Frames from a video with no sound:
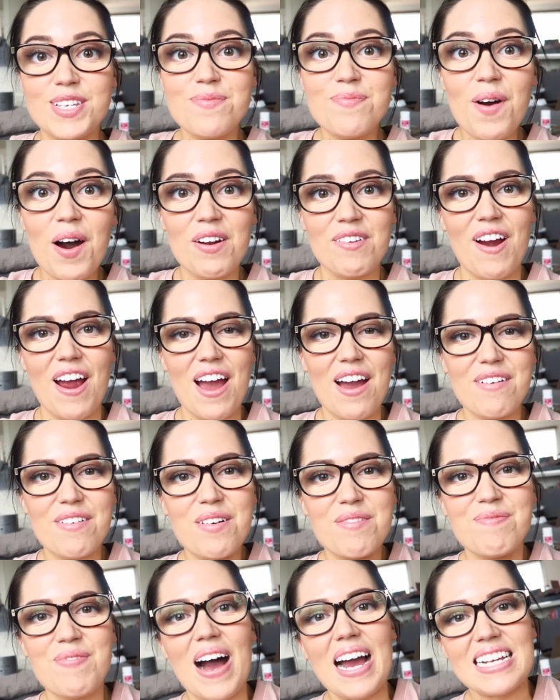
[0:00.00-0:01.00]

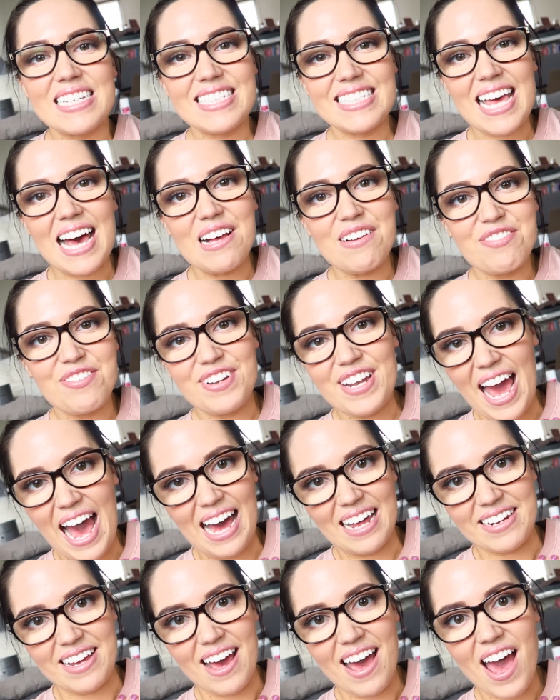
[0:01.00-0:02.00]
tomorrow, myself and
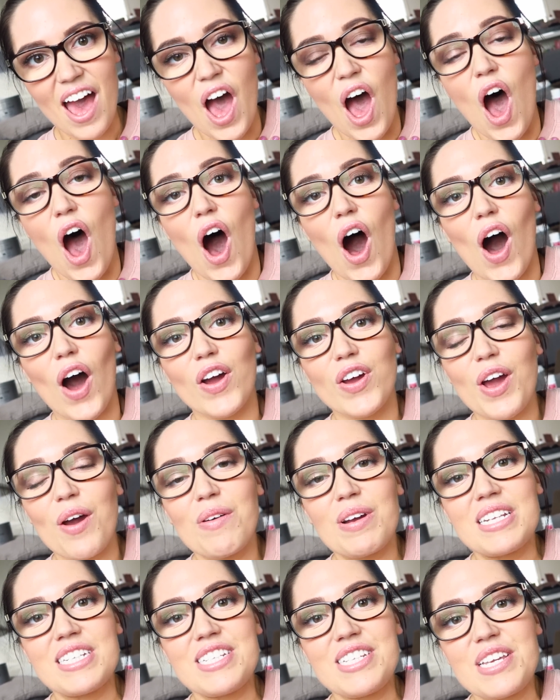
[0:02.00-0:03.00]
Hannah are
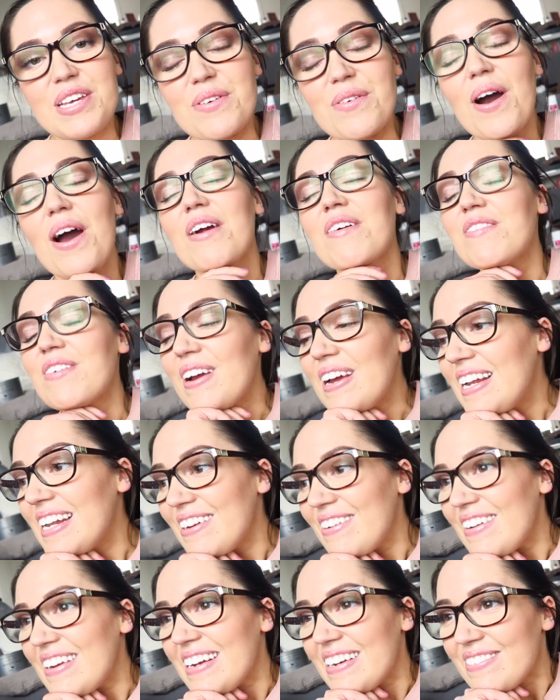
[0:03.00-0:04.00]
going to a
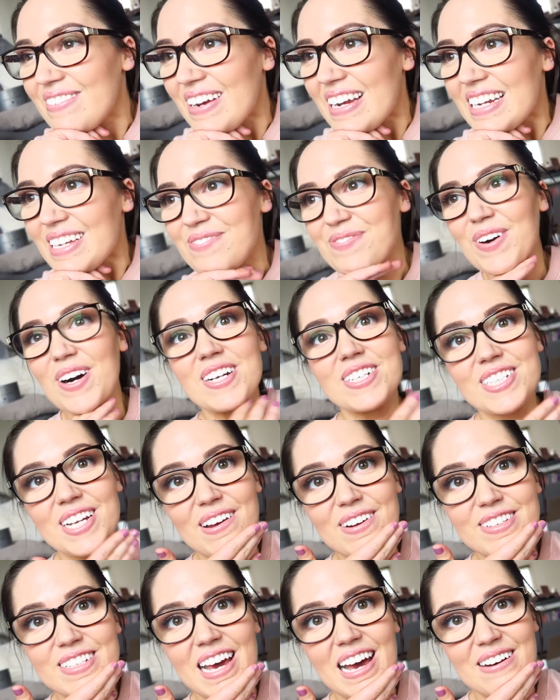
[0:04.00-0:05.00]
really, really, really posh
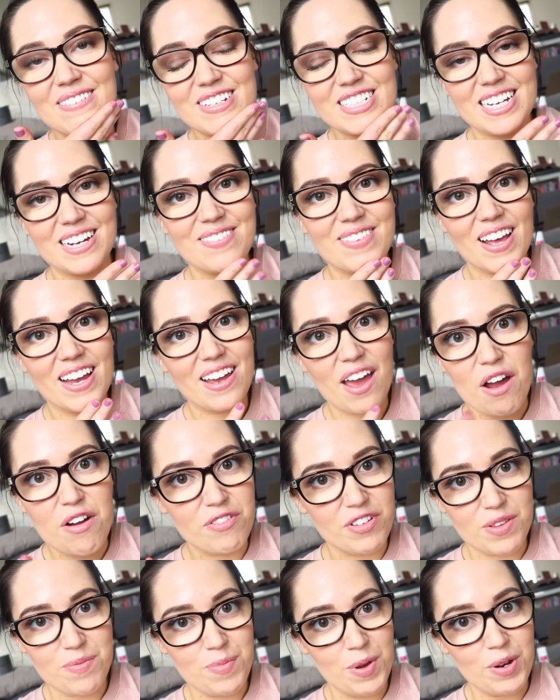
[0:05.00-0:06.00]
hotel, which I'm like
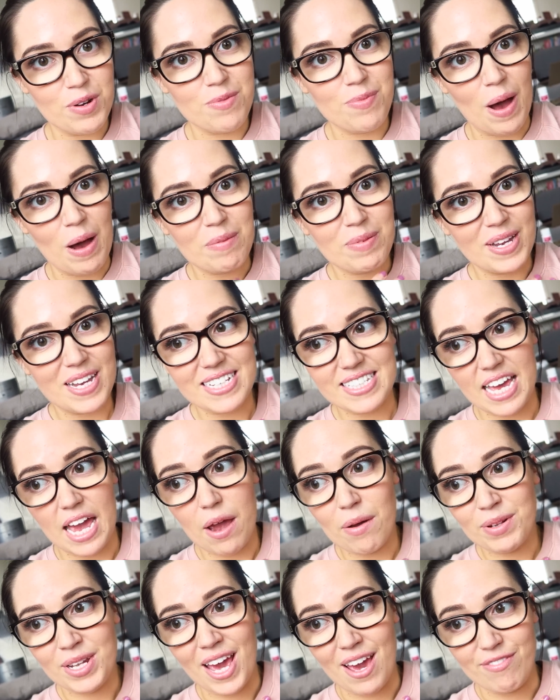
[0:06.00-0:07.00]
over the moon about because
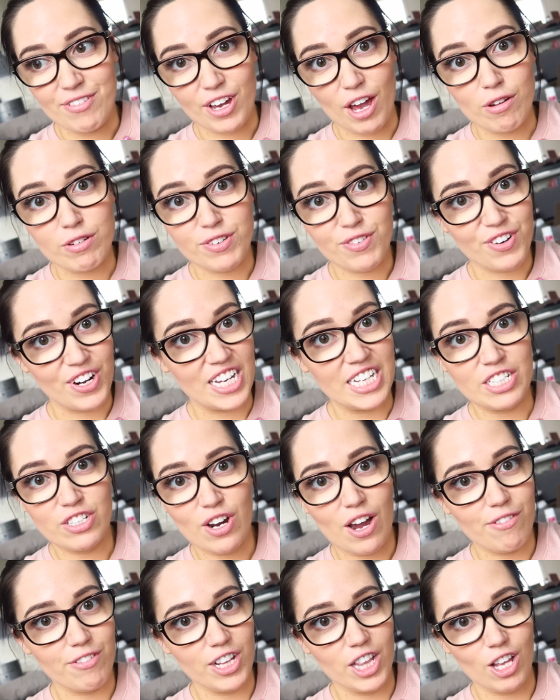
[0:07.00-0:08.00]
I only ever go to freaking
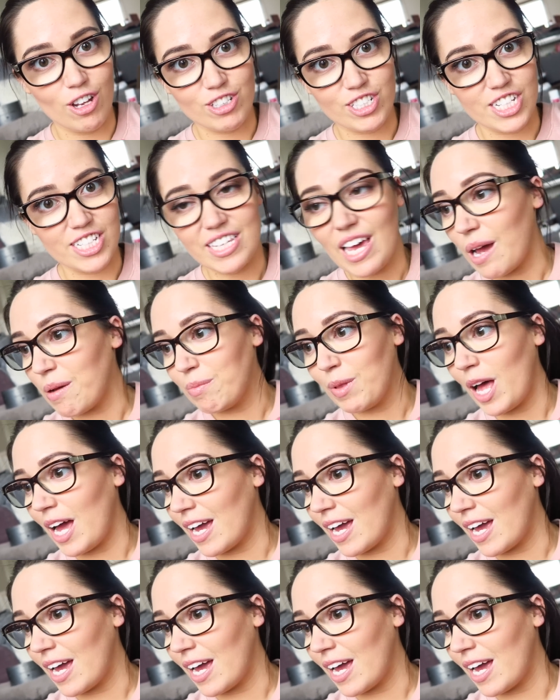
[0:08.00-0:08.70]
travel lodges. I'm